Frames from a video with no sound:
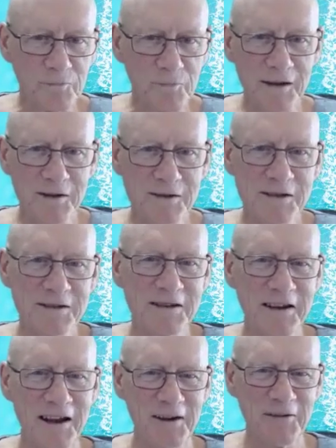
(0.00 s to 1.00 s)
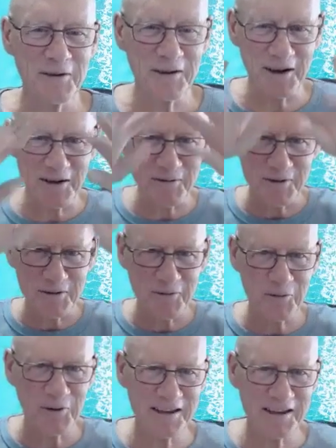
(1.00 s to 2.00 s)
He used to sit out every day with the
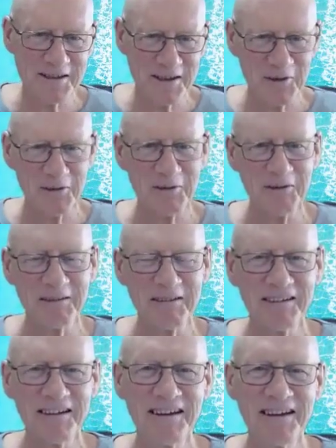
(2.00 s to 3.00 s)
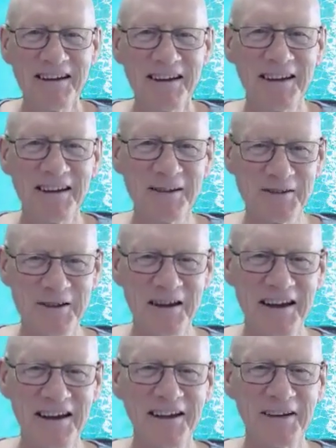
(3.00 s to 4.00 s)
full headset on and in a
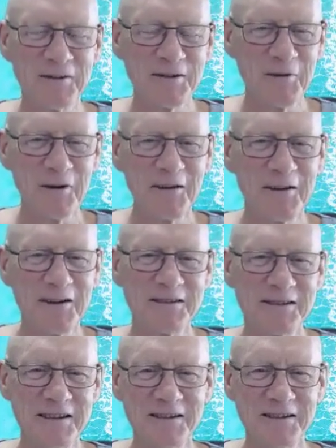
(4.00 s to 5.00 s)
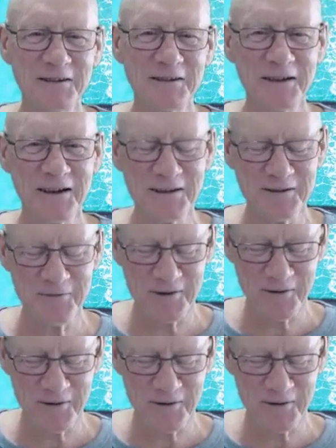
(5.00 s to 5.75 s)
chair. It was one of those 60s chairs with the